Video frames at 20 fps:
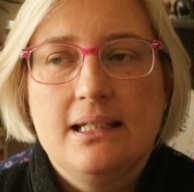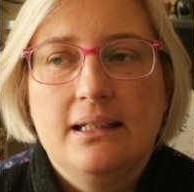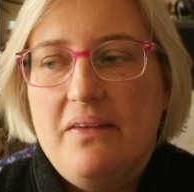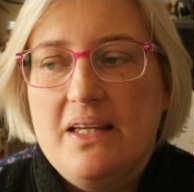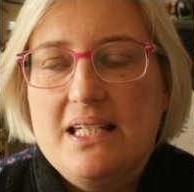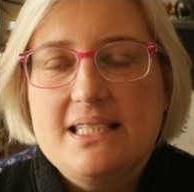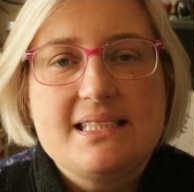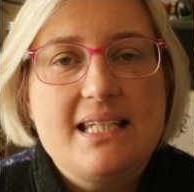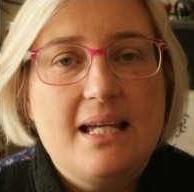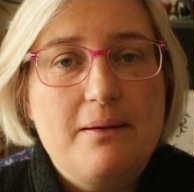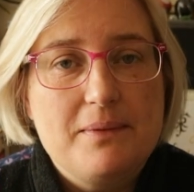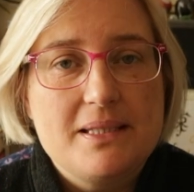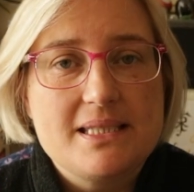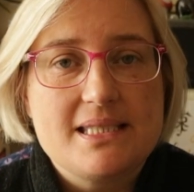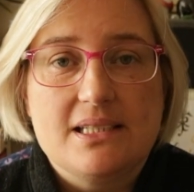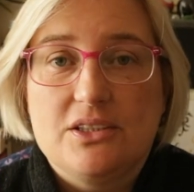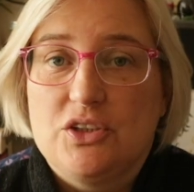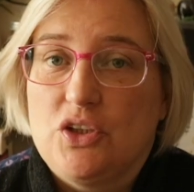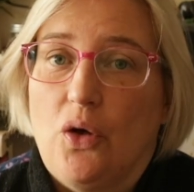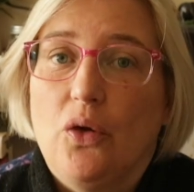these demons
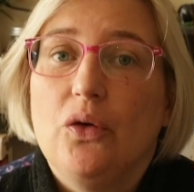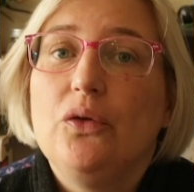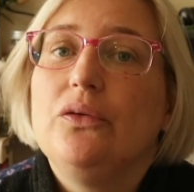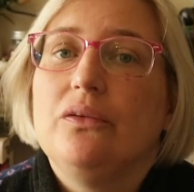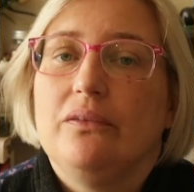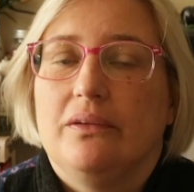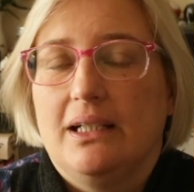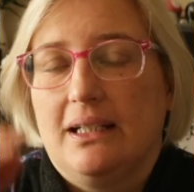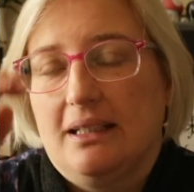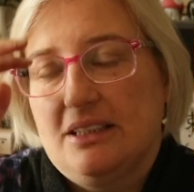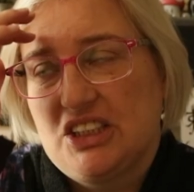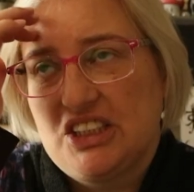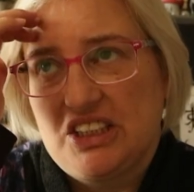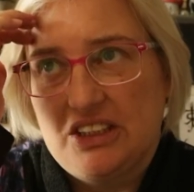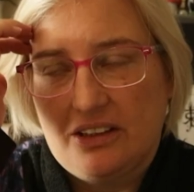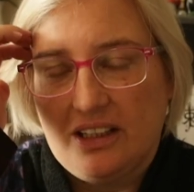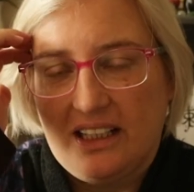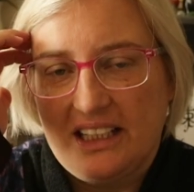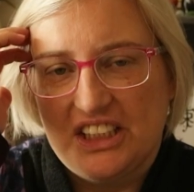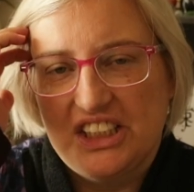that don't, that are sh-
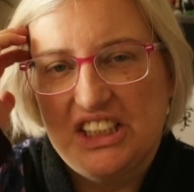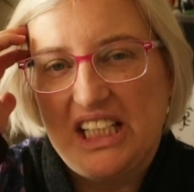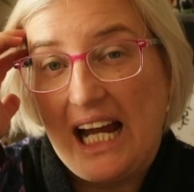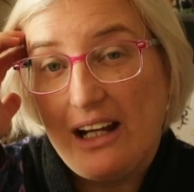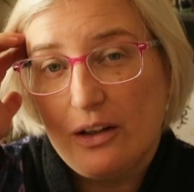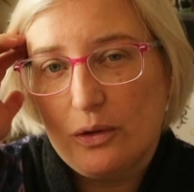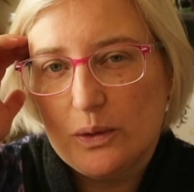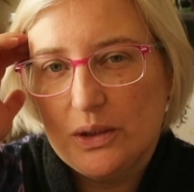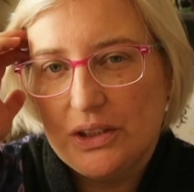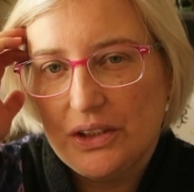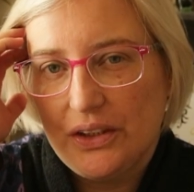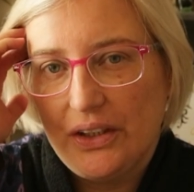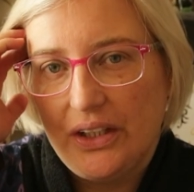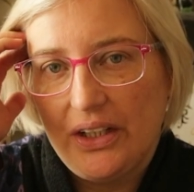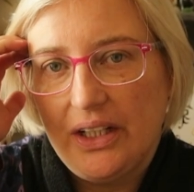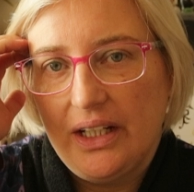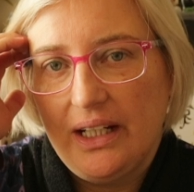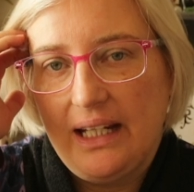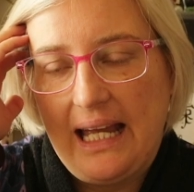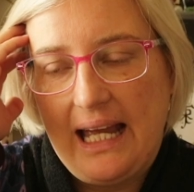kind of shackled to
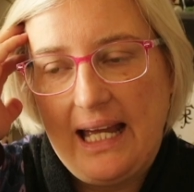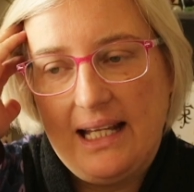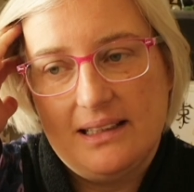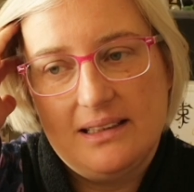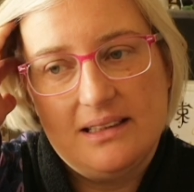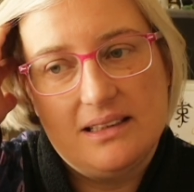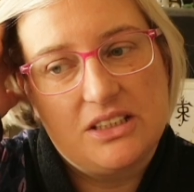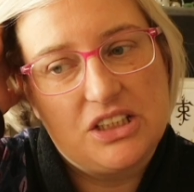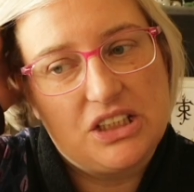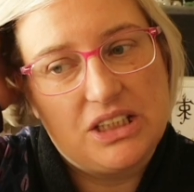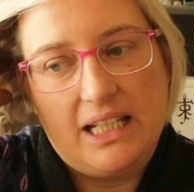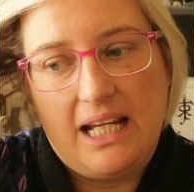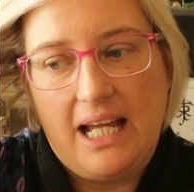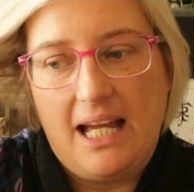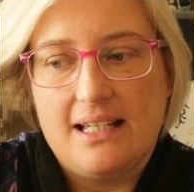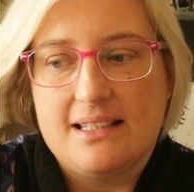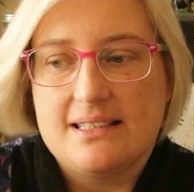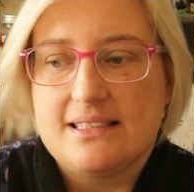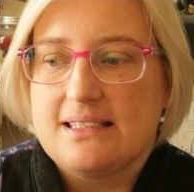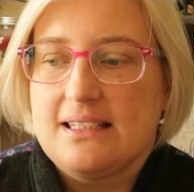her, and she
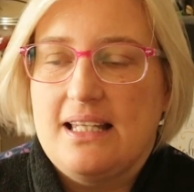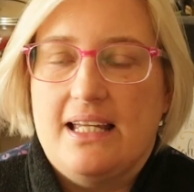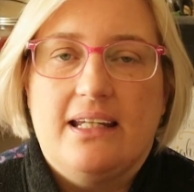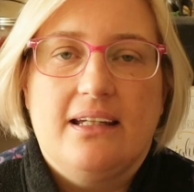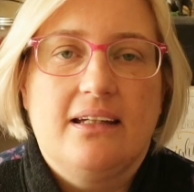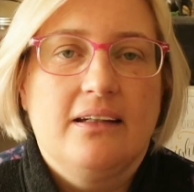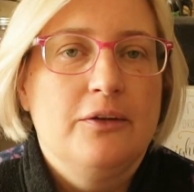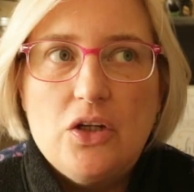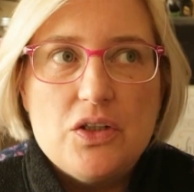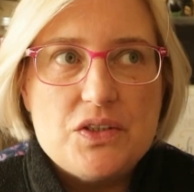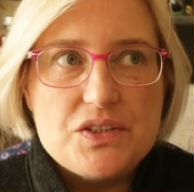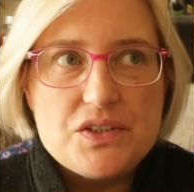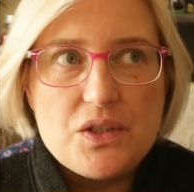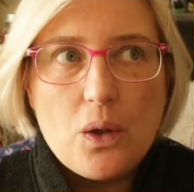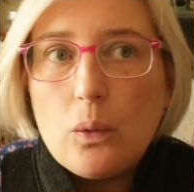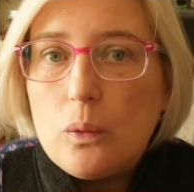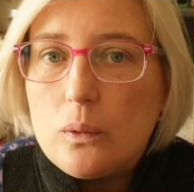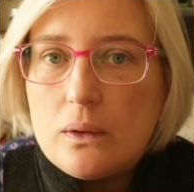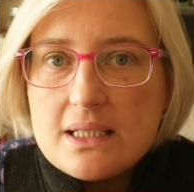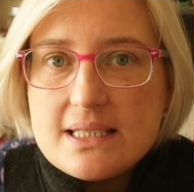has like her
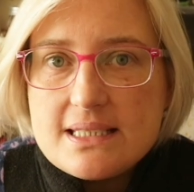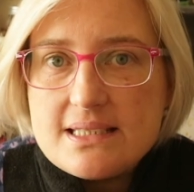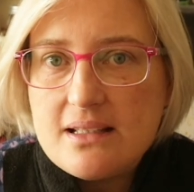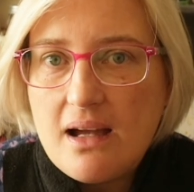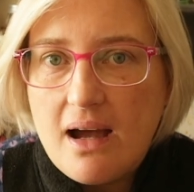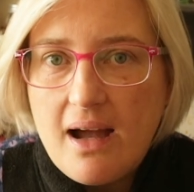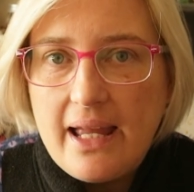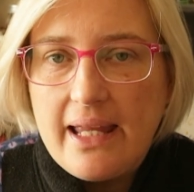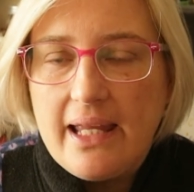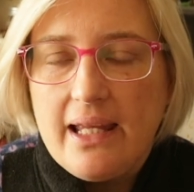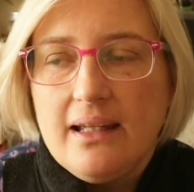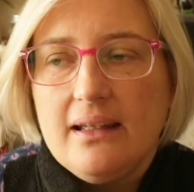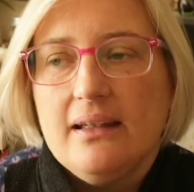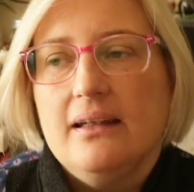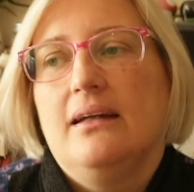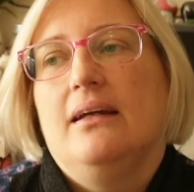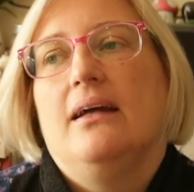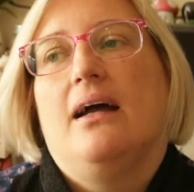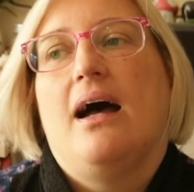soul is dying,